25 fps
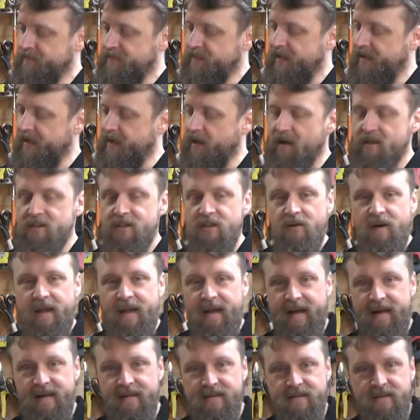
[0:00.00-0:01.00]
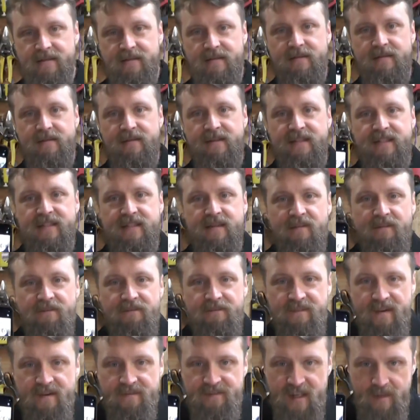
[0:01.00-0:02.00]
It also has this
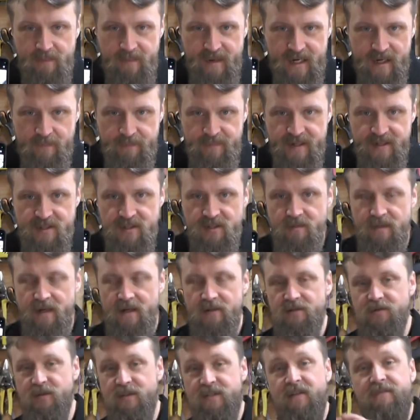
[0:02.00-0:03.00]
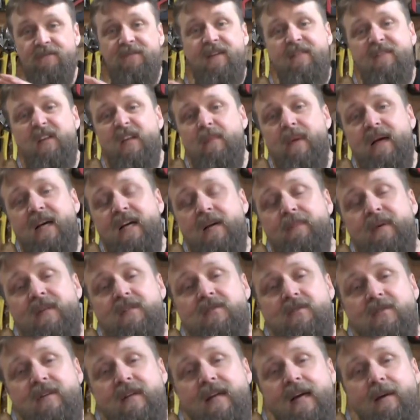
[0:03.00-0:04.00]
50 megapixel mode. So it's a 50
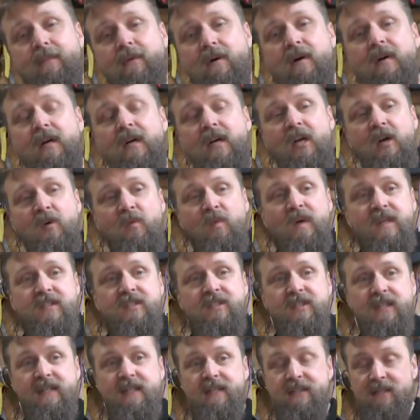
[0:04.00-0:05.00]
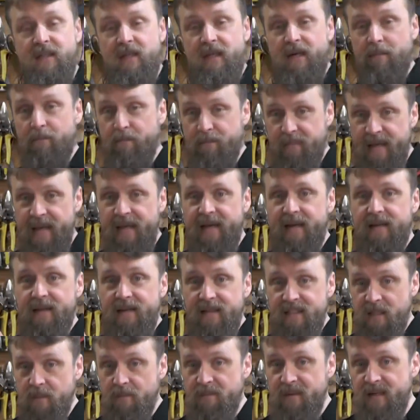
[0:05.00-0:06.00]
megapixel camera, which is a
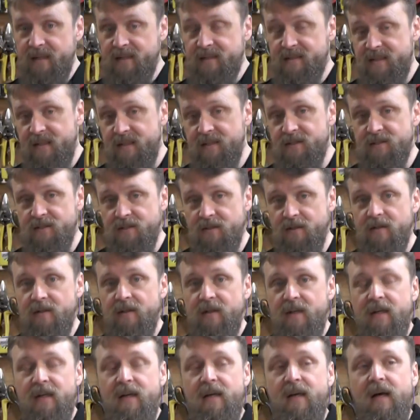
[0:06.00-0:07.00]
big sensor.